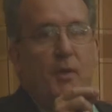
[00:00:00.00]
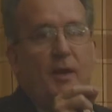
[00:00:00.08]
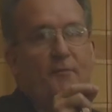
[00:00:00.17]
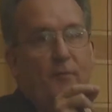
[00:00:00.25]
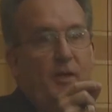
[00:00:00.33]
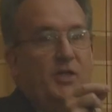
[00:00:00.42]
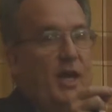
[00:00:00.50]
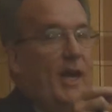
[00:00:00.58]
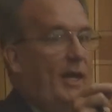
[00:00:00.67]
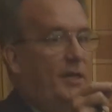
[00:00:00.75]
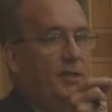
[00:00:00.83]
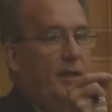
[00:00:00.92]
ready for a
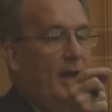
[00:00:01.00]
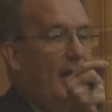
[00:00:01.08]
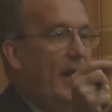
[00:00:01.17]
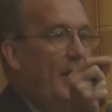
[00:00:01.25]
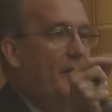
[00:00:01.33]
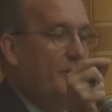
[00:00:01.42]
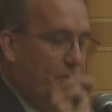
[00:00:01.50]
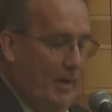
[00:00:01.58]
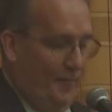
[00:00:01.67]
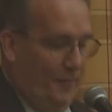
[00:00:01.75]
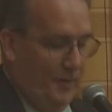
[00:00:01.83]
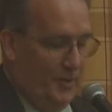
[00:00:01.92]
change. I was
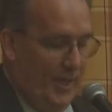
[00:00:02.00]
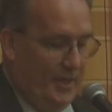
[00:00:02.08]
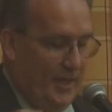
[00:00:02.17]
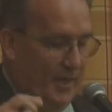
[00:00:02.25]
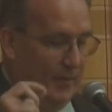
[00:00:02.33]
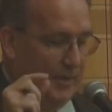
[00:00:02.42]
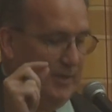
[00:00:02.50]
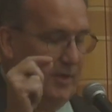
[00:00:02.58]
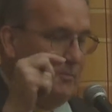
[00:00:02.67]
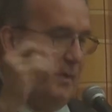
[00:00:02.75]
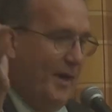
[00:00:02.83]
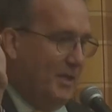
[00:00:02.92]
ready for a change anyway. So
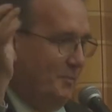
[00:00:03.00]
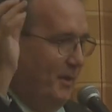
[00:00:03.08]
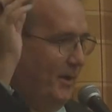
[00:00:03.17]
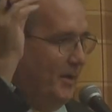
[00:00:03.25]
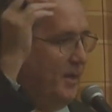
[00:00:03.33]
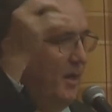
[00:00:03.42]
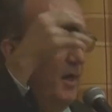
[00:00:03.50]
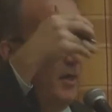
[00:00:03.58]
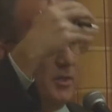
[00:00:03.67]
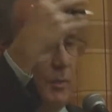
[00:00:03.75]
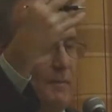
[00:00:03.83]
here's my experience. So